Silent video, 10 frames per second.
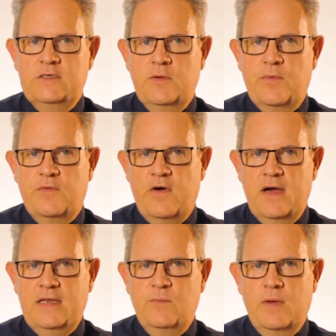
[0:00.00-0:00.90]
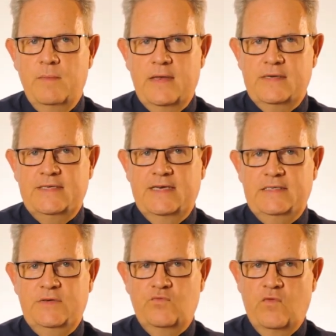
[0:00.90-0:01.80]
So providing we're
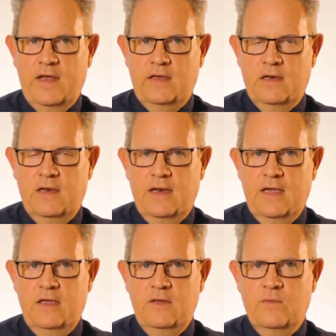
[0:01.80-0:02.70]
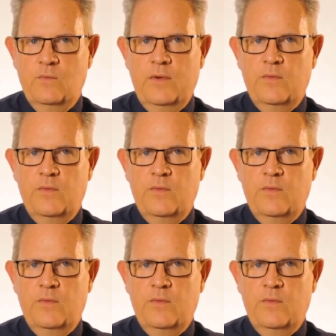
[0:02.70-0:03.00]
meditating regularly,